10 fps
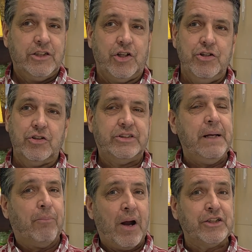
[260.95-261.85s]
So you'll
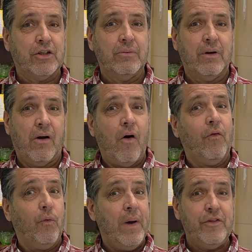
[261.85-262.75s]
see pressure
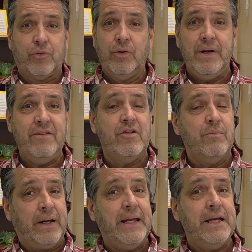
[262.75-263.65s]
all the way through, even
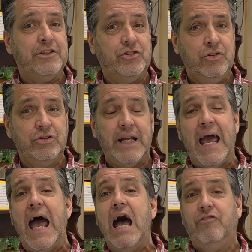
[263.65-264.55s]
Monday and
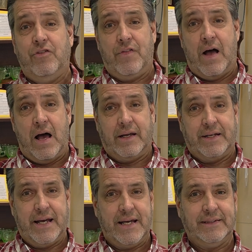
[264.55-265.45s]
Tuesday after the
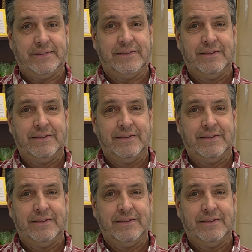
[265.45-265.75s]
holidays.